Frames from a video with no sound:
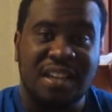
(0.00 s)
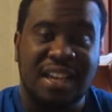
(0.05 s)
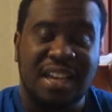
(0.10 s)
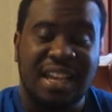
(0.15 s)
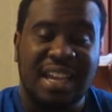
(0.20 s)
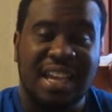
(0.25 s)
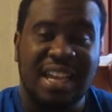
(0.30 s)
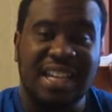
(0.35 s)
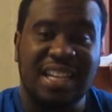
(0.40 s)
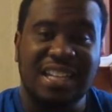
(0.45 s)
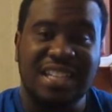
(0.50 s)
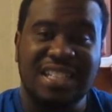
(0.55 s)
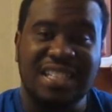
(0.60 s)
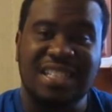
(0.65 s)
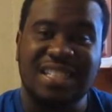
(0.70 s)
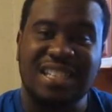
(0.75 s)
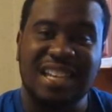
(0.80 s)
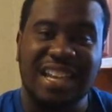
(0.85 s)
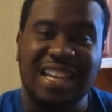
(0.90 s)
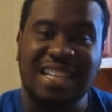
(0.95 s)
and it
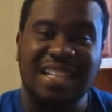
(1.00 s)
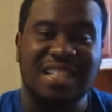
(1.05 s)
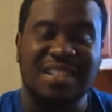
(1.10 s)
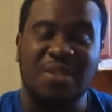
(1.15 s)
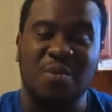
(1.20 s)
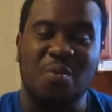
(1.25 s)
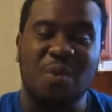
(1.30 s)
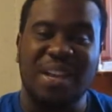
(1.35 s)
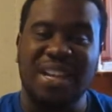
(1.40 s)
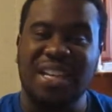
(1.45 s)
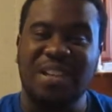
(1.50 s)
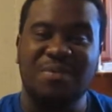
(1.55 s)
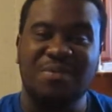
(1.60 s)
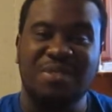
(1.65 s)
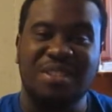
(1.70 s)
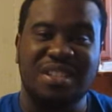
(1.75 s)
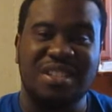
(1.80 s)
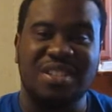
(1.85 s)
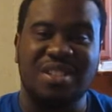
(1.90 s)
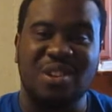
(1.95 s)
just like the way he was
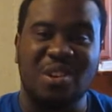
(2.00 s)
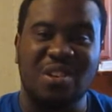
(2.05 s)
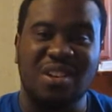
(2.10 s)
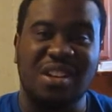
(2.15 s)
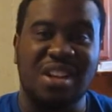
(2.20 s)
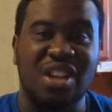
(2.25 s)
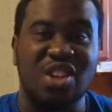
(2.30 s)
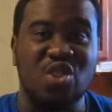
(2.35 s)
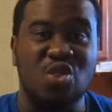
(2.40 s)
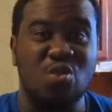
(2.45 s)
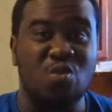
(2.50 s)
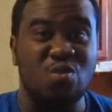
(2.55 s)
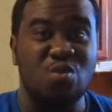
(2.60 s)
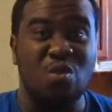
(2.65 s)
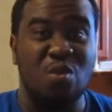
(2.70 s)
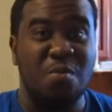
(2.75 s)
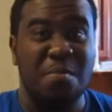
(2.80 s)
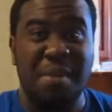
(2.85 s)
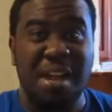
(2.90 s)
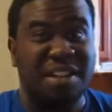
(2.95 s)
just talking like, you
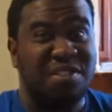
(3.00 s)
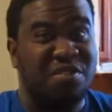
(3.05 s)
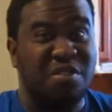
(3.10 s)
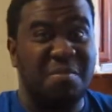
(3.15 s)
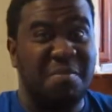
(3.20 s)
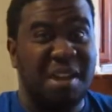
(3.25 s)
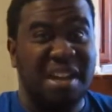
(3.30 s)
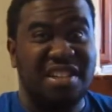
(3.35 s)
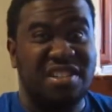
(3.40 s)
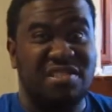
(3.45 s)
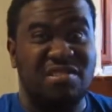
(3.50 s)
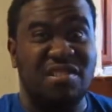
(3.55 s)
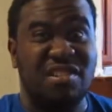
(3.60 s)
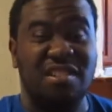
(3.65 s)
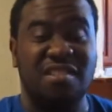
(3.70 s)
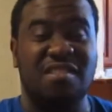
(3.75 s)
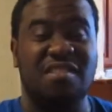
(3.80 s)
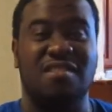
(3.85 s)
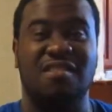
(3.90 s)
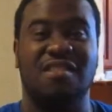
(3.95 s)
no match on my
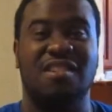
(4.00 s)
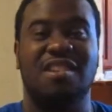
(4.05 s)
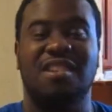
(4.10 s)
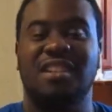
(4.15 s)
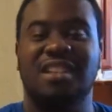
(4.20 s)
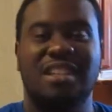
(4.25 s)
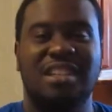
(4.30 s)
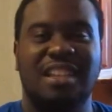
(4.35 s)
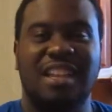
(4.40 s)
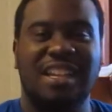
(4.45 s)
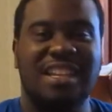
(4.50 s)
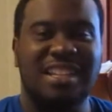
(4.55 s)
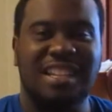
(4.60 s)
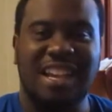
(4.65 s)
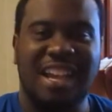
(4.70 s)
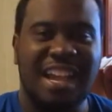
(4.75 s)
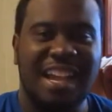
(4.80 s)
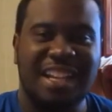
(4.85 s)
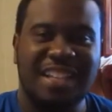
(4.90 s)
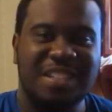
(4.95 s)
strength, like
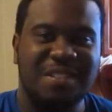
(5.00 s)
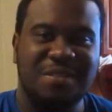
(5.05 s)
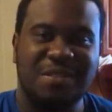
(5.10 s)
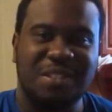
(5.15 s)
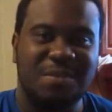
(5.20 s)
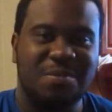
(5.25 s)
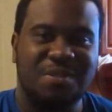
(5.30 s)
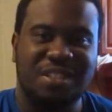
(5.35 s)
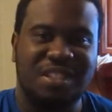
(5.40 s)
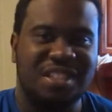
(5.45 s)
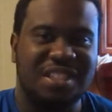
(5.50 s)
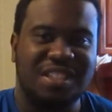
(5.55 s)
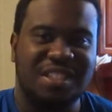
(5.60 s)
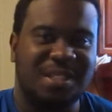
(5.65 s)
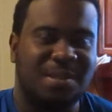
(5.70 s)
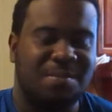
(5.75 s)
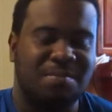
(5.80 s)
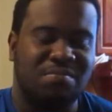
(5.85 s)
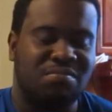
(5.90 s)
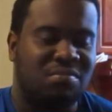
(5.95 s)
the accent, it was just
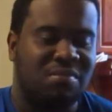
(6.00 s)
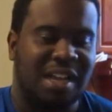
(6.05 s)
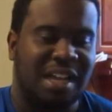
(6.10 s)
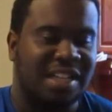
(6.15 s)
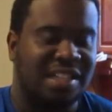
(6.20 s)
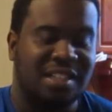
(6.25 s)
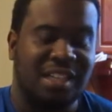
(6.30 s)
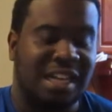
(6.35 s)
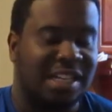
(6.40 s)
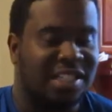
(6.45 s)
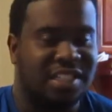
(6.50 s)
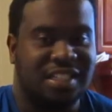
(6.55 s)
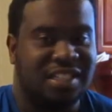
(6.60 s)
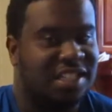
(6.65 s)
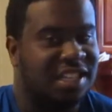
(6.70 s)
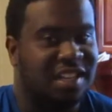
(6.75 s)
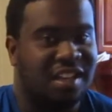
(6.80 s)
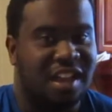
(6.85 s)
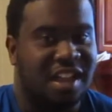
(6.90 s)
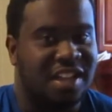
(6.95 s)
I just
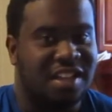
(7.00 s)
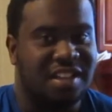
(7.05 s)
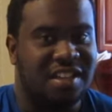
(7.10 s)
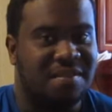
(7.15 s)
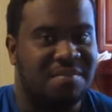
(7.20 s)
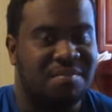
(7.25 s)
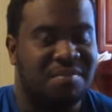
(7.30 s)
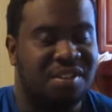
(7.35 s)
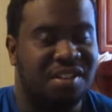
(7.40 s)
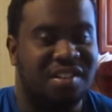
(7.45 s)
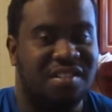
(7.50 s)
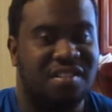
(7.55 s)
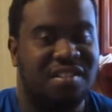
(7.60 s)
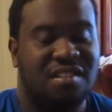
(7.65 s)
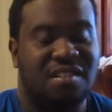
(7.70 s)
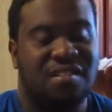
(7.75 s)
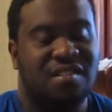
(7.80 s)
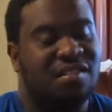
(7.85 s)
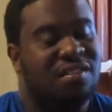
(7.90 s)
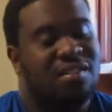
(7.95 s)
didn't like it. But
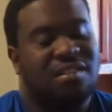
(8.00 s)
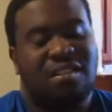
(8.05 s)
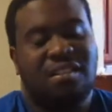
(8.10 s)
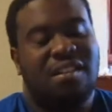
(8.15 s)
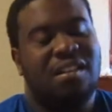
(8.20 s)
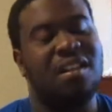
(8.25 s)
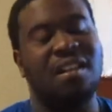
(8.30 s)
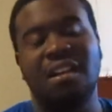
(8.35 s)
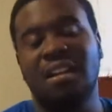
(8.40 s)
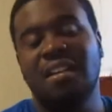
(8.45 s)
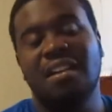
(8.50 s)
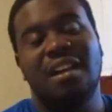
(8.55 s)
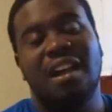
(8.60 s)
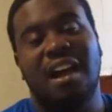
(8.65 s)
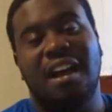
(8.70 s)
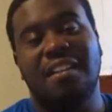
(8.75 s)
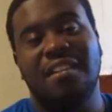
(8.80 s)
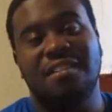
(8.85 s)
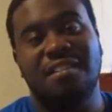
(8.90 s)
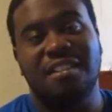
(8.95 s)

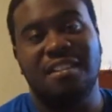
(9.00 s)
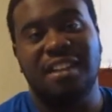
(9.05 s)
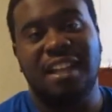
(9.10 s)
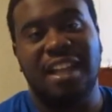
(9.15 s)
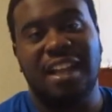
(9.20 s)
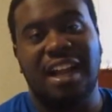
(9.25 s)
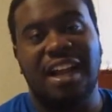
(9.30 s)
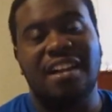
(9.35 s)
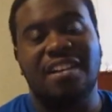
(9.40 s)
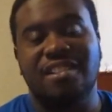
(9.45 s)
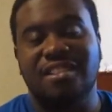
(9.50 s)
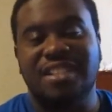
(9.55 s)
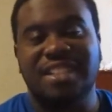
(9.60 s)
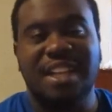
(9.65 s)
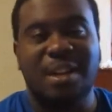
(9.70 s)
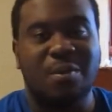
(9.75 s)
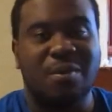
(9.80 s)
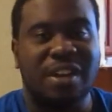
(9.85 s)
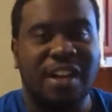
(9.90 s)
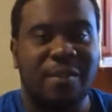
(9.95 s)
other than that, I
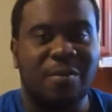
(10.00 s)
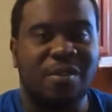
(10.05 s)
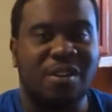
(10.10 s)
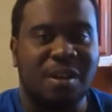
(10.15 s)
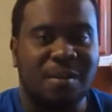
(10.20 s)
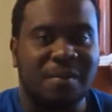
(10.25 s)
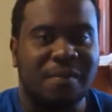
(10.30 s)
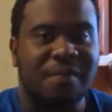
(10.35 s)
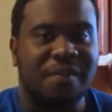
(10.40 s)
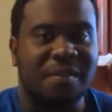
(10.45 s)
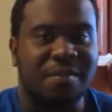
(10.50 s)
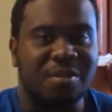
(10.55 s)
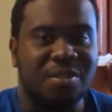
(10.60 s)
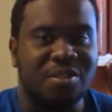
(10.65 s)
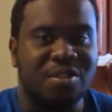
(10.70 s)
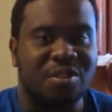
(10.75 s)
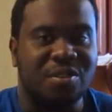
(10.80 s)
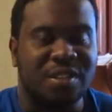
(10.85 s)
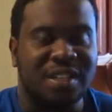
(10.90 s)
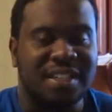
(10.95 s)
understand where they were coming from.
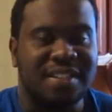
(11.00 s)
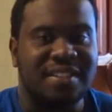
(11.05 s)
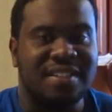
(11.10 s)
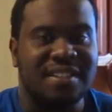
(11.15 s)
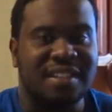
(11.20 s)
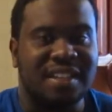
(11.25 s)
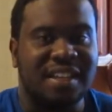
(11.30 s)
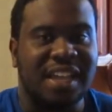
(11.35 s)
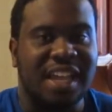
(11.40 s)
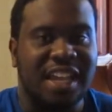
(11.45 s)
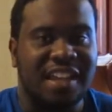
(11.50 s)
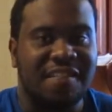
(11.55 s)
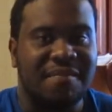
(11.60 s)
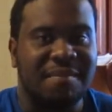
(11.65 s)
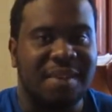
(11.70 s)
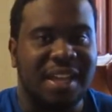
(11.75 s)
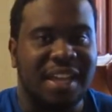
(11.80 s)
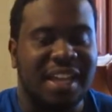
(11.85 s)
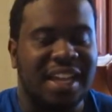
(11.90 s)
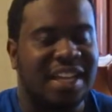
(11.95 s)
He's a
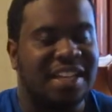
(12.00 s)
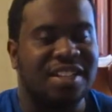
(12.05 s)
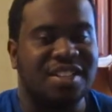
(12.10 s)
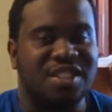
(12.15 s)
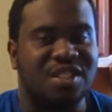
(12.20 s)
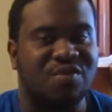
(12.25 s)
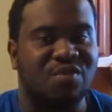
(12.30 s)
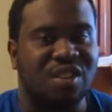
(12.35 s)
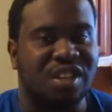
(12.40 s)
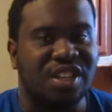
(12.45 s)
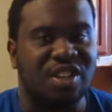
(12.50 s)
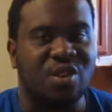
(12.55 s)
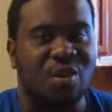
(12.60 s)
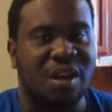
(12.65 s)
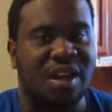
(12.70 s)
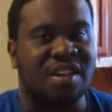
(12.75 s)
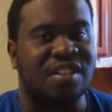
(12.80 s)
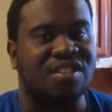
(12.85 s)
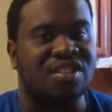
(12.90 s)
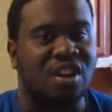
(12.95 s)
caveman. He doesn't really know how
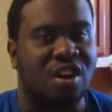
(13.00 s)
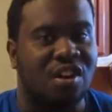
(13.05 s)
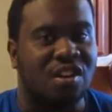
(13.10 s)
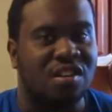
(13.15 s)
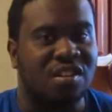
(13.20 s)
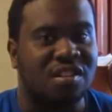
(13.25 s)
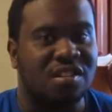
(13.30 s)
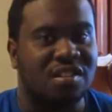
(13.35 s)
to talk.